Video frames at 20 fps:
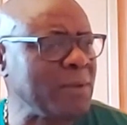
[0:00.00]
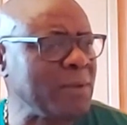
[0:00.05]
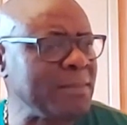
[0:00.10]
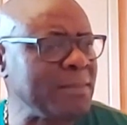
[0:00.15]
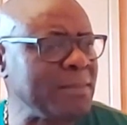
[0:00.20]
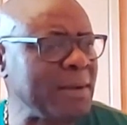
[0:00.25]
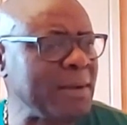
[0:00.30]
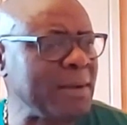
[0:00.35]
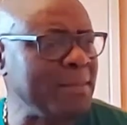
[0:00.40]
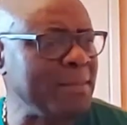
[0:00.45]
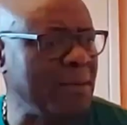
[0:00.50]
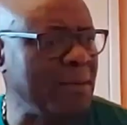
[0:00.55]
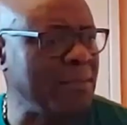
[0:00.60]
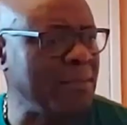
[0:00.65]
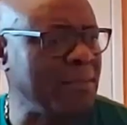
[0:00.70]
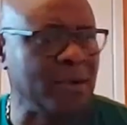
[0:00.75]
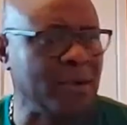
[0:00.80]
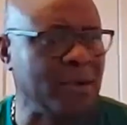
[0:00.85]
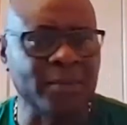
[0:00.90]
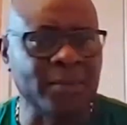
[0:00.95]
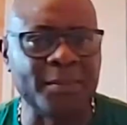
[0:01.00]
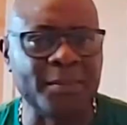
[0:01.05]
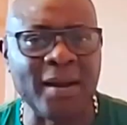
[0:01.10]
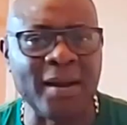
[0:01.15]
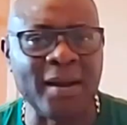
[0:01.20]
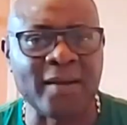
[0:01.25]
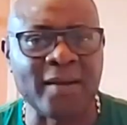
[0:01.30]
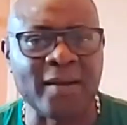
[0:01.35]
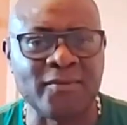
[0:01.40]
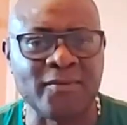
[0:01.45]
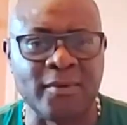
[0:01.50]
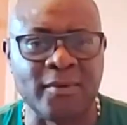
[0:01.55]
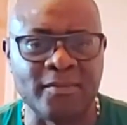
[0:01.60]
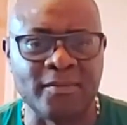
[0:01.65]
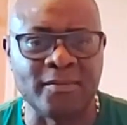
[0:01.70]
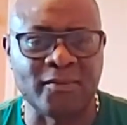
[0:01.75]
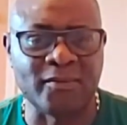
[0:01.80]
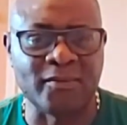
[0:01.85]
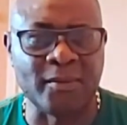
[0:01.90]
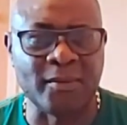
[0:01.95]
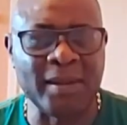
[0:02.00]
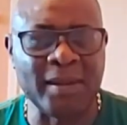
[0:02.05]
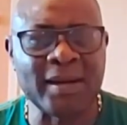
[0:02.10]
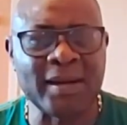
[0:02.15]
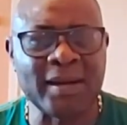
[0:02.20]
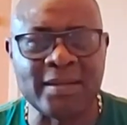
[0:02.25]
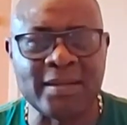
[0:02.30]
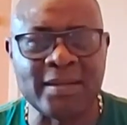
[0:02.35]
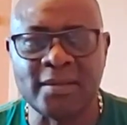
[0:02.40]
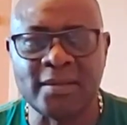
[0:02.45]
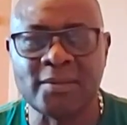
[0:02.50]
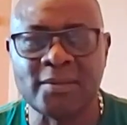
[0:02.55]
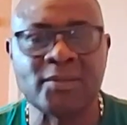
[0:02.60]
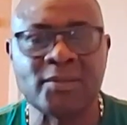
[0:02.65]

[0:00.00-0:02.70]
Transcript: when my mom brought me back from England.